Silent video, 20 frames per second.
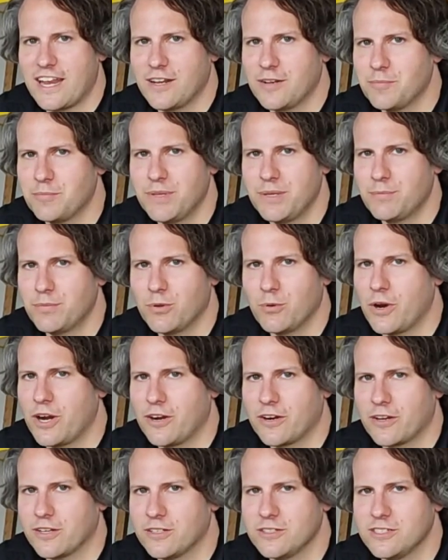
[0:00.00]
ten people
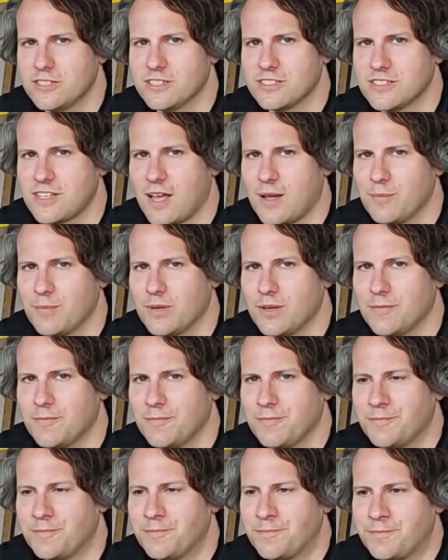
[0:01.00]
wearing an Adidas Samba.